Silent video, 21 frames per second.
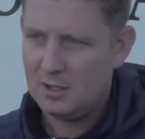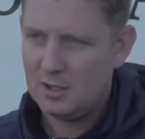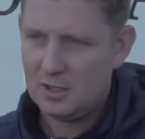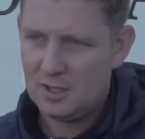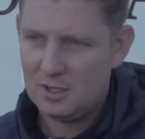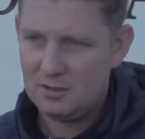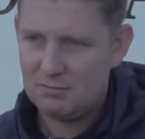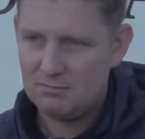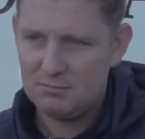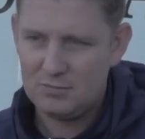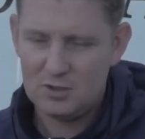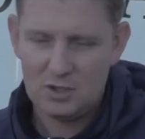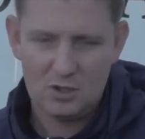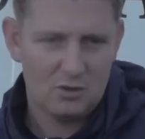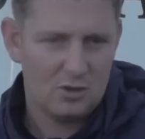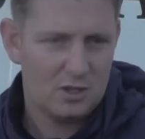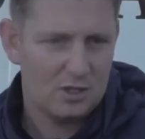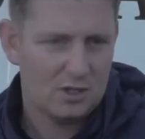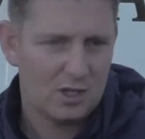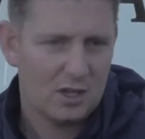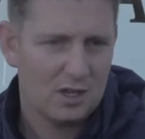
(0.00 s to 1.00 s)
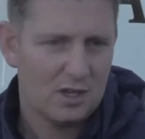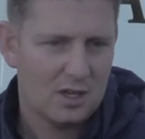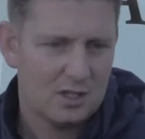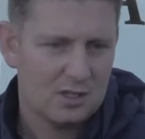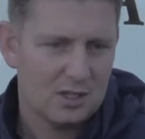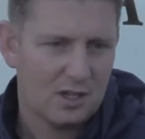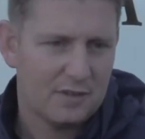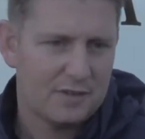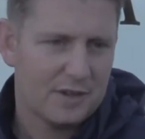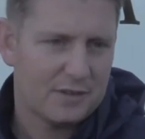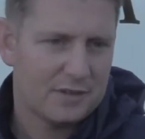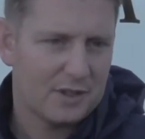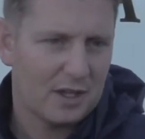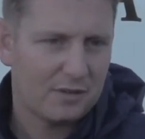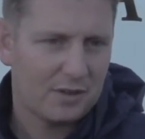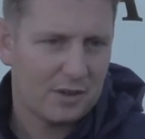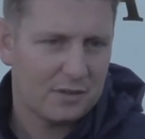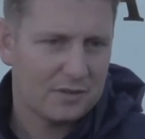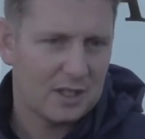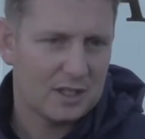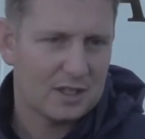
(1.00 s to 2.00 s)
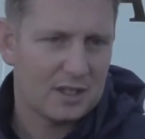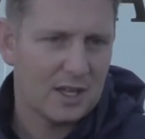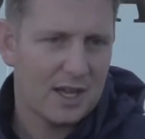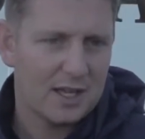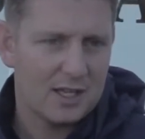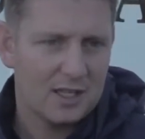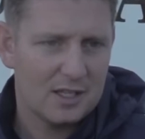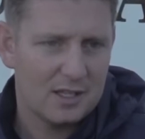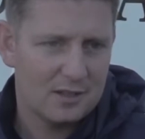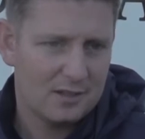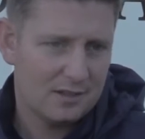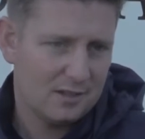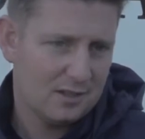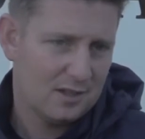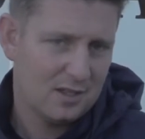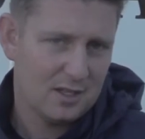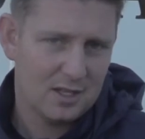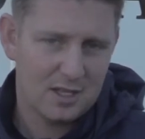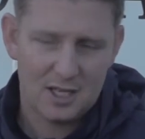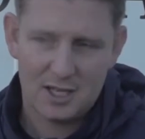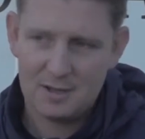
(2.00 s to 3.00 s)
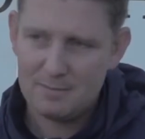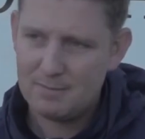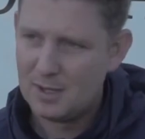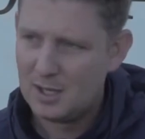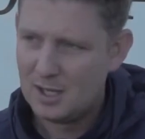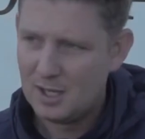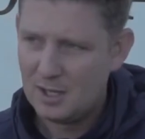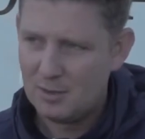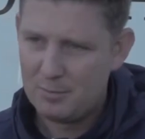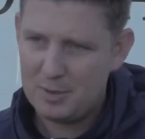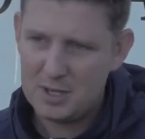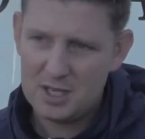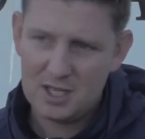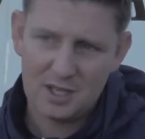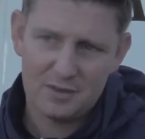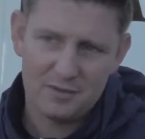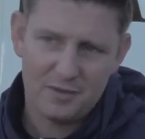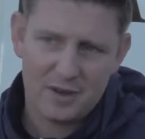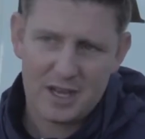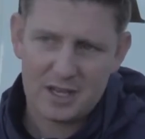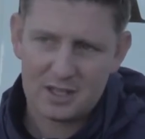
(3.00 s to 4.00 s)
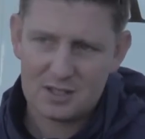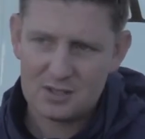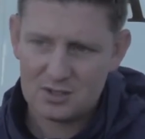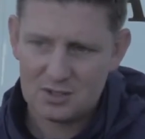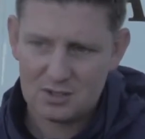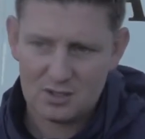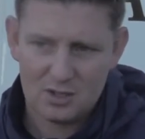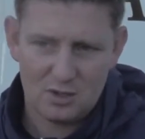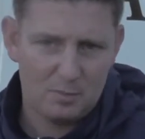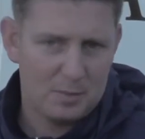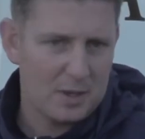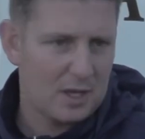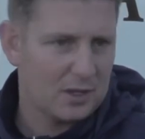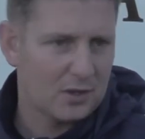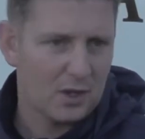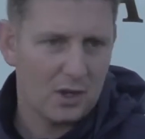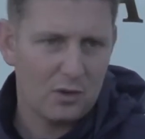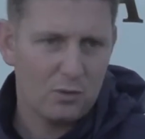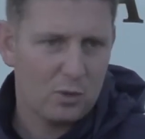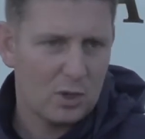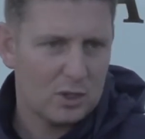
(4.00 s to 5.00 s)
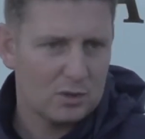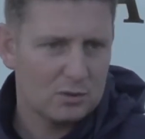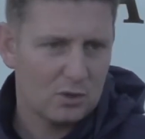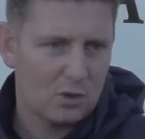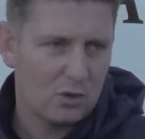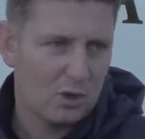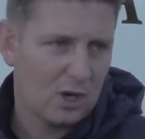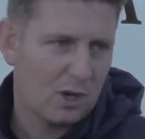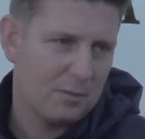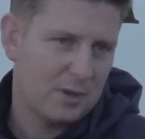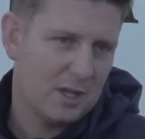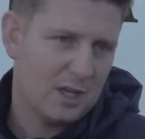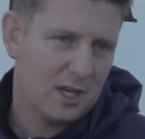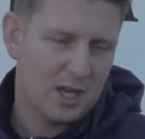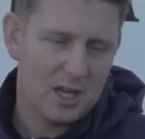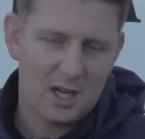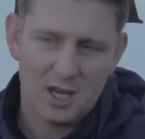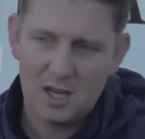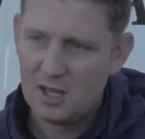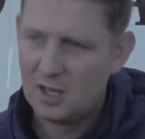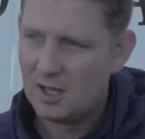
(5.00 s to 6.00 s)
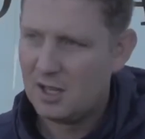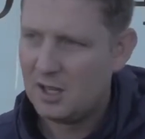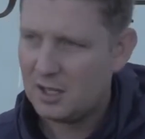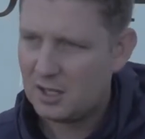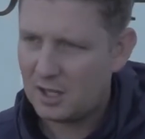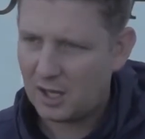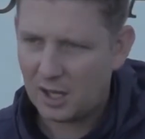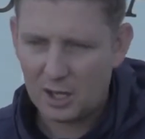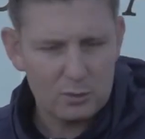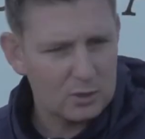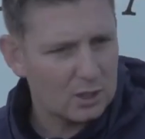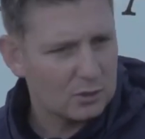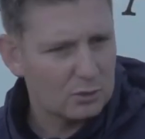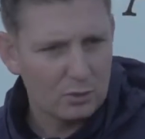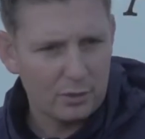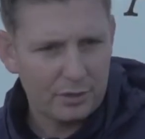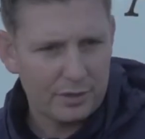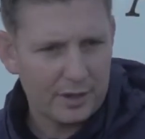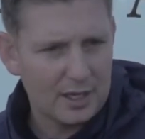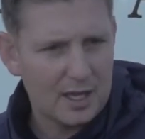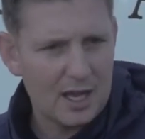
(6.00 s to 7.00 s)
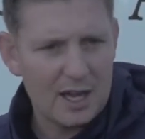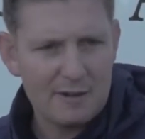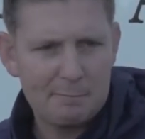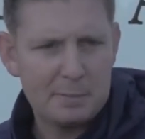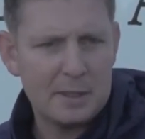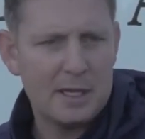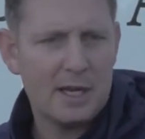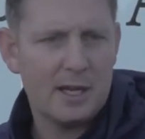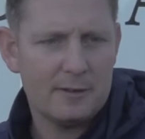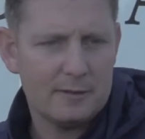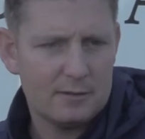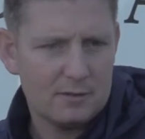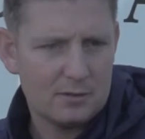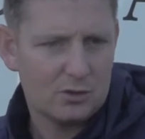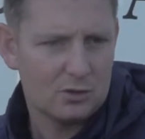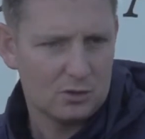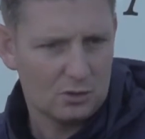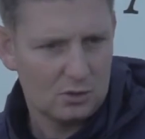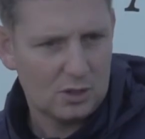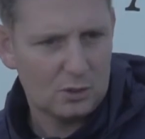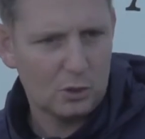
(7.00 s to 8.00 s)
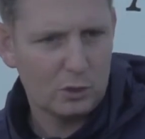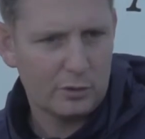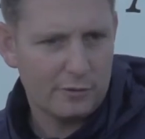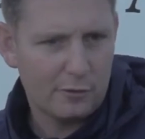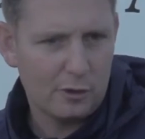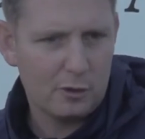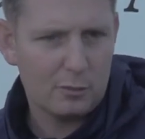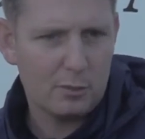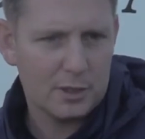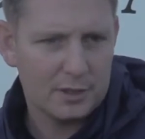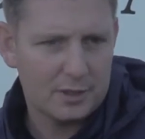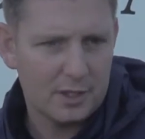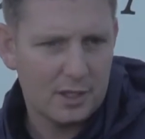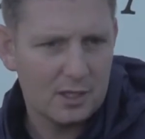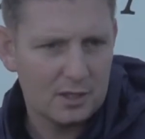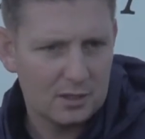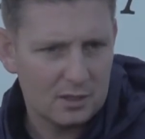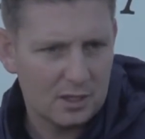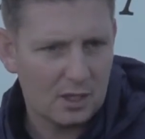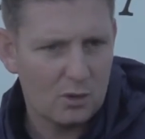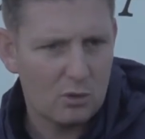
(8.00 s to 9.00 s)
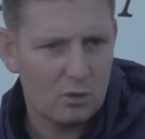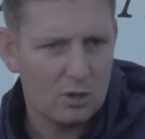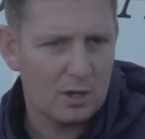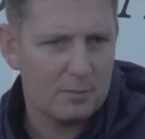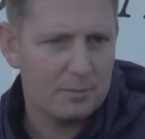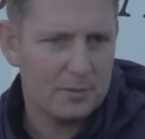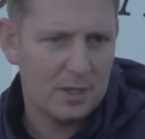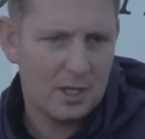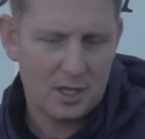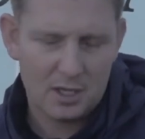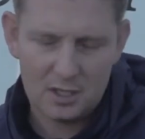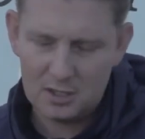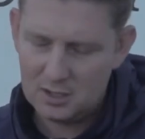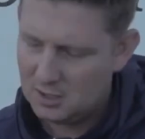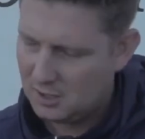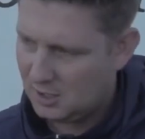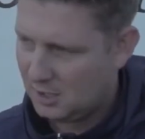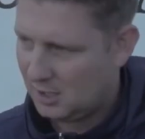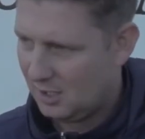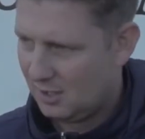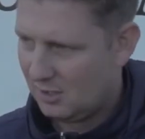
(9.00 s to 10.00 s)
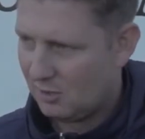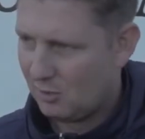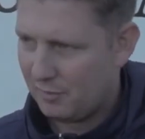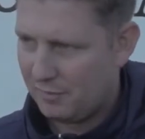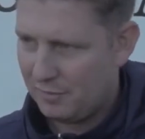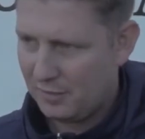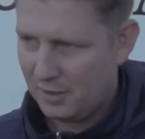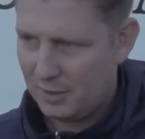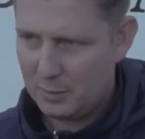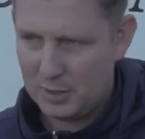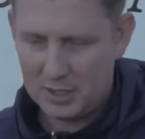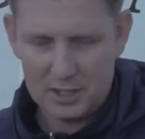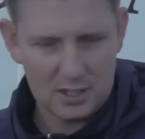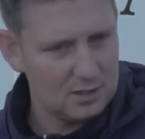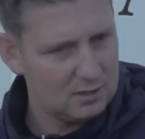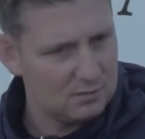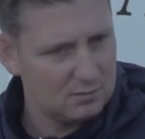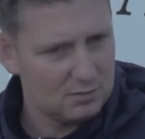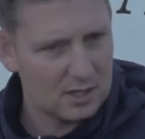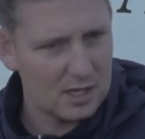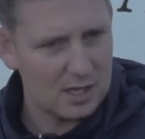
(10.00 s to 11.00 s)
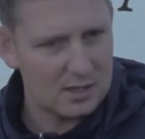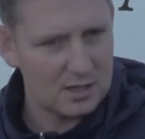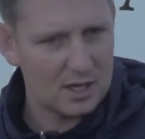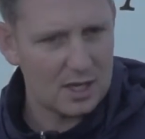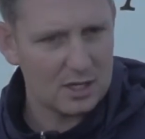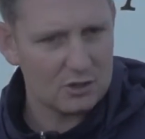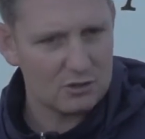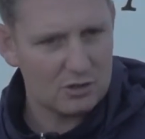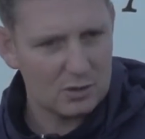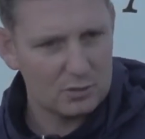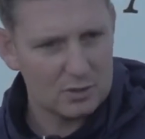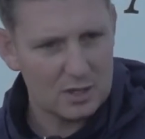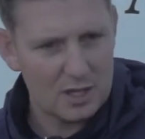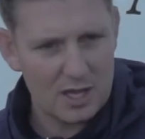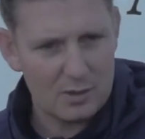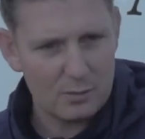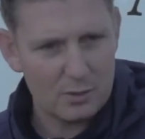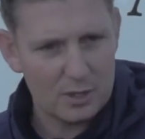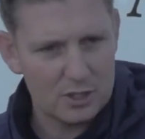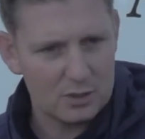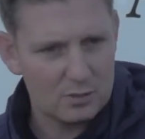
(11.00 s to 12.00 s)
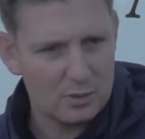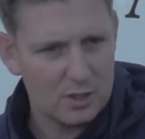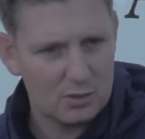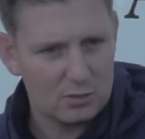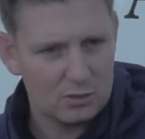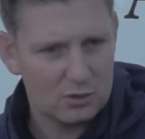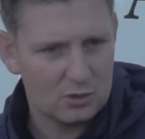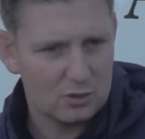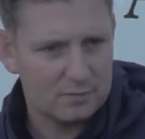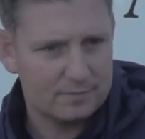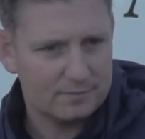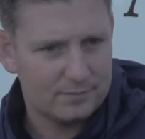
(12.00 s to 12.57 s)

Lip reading: and do you know, it's a 50-50 tie. Breakin Vicks, it'll be a tough one, going up there to a ground I don't think I've been at, so I look forward to going up there, and hopefully we can get in the next round of that one as well, so